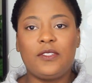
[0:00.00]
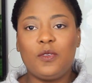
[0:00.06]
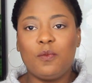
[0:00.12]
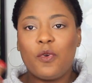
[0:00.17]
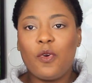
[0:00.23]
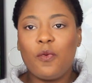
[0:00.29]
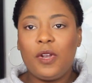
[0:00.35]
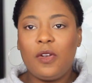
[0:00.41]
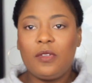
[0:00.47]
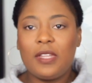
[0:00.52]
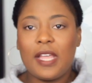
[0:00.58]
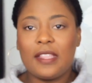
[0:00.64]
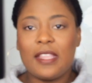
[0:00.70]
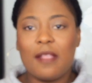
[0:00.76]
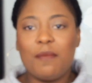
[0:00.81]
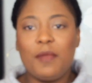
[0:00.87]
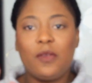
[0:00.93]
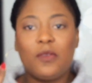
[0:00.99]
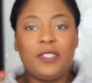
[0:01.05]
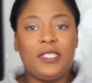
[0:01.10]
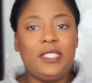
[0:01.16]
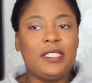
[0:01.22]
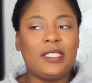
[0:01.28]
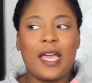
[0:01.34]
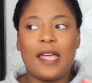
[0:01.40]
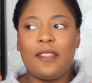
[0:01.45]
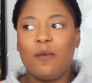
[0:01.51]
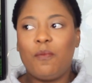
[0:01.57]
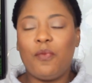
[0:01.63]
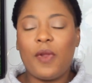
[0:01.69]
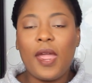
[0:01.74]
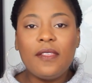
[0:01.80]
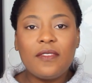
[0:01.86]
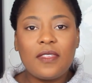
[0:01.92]
tomorrow we look like that, because these other
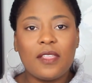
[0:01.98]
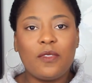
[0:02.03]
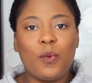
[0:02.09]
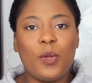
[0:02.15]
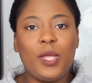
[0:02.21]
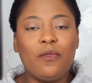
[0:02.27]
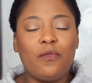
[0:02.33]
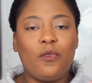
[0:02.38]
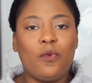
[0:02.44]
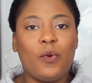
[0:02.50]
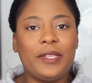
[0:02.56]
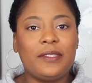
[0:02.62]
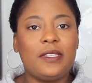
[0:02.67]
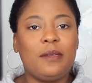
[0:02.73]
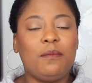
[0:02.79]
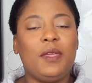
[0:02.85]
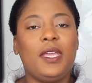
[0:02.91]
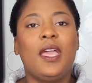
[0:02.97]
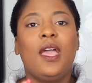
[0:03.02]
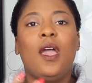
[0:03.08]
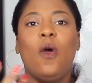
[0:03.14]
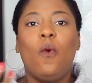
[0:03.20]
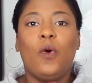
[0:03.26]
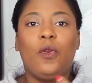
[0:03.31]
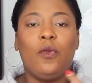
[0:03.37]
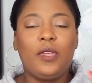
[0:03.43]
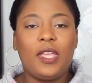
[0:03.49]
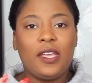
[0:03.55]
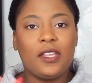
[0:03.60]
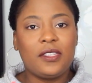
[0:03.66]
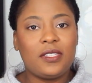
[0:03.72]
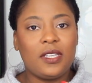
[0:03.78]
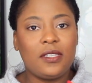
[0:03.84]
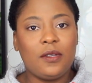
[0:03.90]
brands that were influencing me were looking
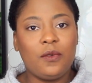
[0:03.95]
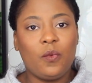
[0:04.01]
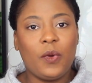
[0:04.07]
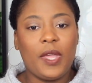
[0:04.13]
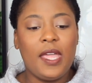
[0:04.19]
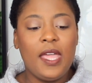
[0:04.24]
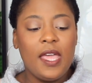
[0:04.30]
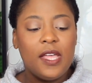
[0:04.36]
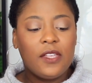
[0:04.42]
a certain way.